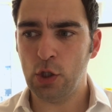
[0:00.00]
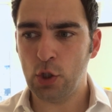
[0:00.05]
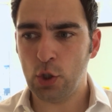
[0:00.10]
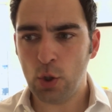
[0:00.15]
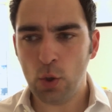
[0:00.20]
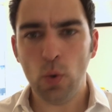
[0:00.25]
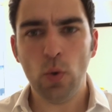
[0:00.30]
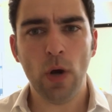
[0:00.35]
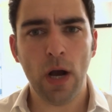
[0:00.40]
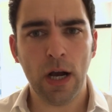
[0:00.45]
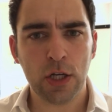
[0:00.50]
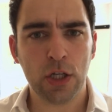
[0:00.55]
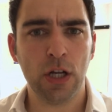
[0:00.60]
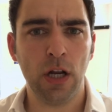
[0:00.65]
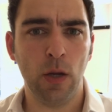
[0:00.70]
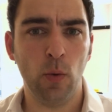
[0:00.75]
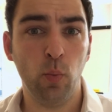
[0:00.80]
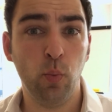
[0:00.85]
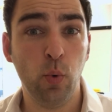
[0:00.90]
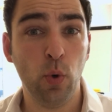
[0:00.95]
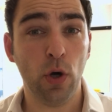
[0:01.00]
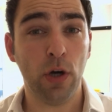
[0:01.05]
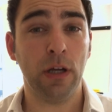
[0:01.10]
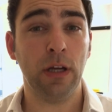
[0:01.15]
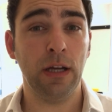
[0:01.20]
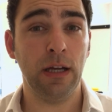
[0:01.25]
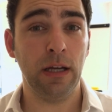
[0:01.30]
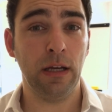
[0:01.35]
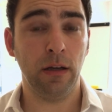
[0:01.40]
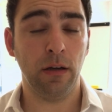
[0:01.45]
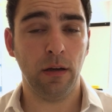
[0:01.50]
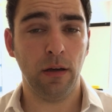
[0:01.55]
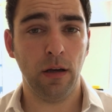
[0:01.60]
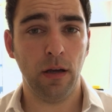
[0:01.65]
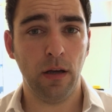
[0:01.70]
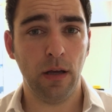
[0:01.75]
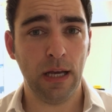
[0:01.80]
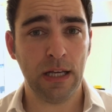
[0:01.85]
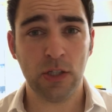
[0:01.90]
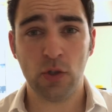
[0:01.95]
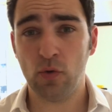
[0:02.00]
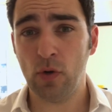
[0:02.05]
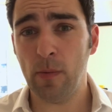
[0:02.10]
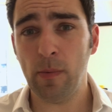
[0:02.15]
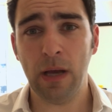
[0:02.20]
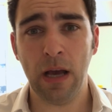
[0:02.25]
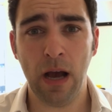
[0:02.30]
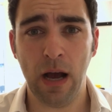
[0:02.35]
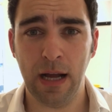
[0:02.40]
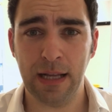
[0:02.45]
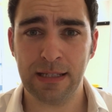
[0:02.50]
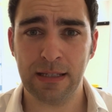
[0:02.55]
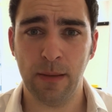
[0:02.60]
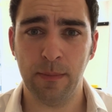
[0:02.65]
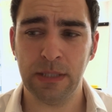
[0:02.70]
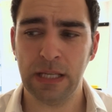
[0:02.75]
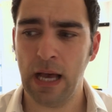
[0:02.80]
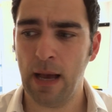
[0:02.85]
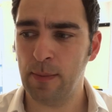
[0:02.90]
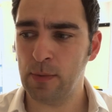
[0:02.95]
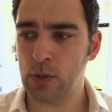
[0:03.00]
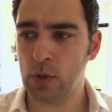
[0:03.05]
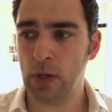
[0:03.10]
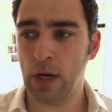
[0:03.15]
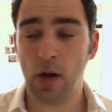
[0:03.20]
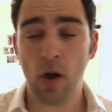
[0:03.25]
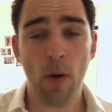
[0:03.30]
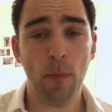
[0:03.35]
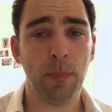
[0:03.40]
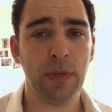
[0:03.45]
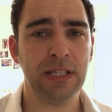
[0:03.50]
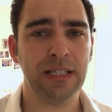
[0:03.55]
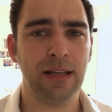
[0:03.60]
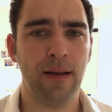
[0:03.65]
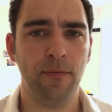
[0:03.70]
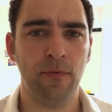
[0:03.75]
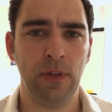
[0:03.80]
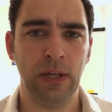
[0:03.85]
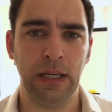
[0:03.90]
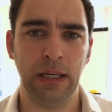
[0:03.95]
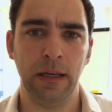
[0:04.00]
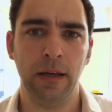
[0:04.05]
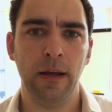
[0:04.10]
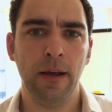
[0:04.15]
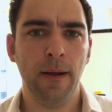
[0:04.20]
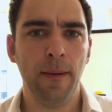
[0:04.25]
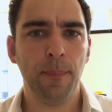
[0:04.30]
to actually working extremely hard sometimes to accomplish something,